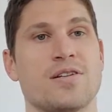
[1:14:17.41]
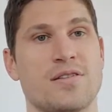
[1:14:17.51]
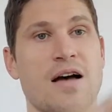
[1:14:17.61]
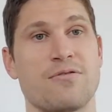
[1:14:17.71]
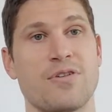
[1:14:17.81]

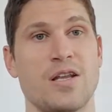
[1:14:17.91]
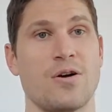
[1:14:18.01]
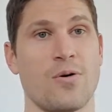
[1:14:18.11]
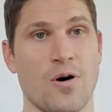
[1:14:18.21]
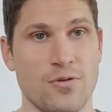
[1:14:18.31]
did that
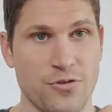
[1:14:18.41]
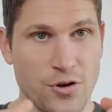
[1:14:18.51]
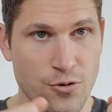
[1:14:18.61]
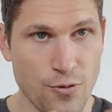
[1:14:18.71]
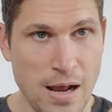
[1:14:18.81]
video of
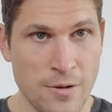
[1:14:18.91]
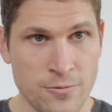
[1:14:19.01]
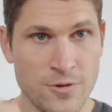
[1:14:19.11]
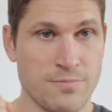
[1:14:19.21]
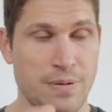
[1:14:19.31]
the
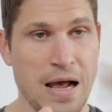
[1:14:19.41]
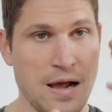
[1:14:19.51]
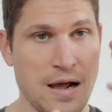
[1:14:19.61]
ground and